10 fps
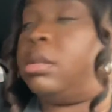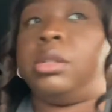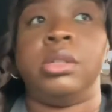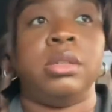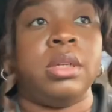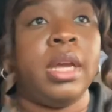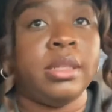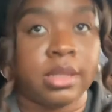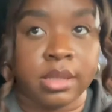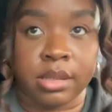
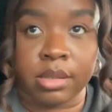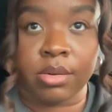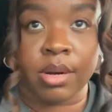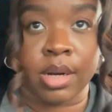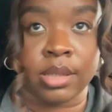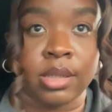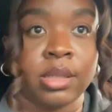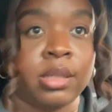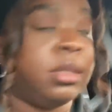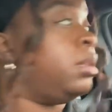Jesus Christ.
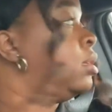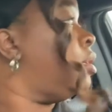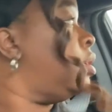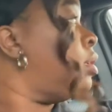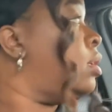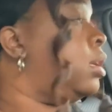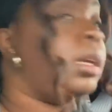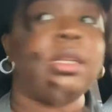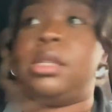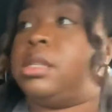
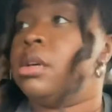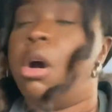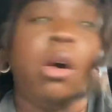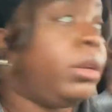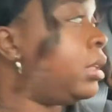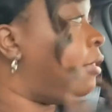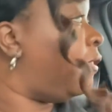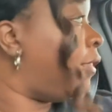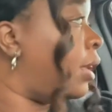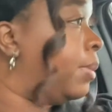It is totally
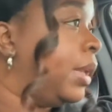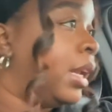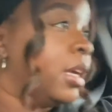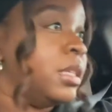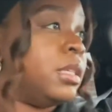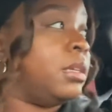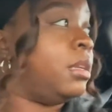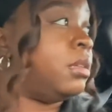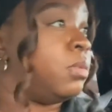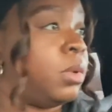free to be nice
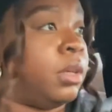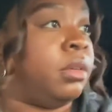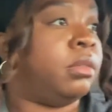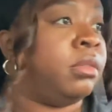in this world.